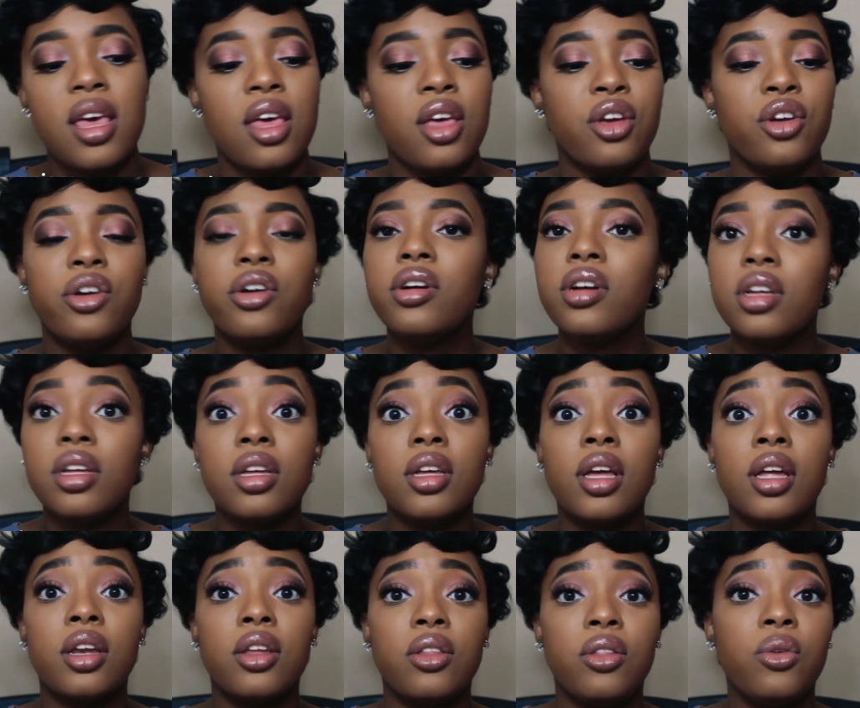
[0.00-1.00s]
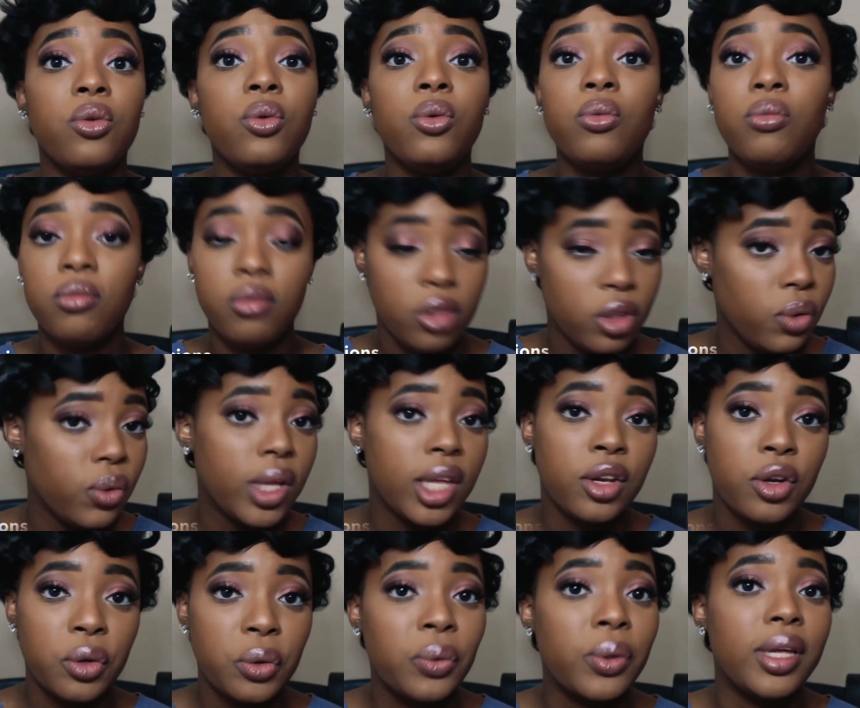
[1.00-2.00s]
you're good. You can
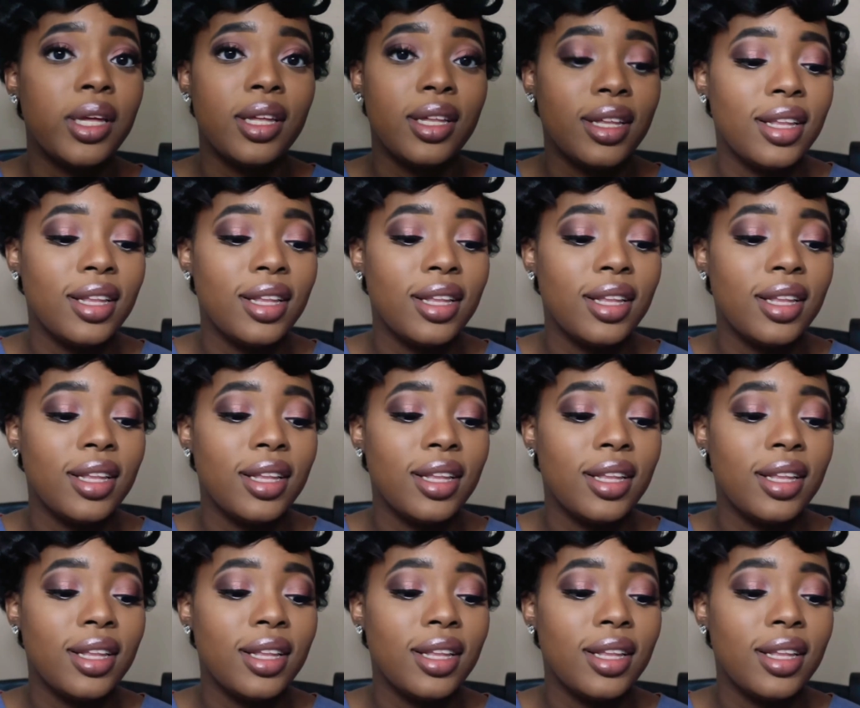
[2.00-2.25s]
do it.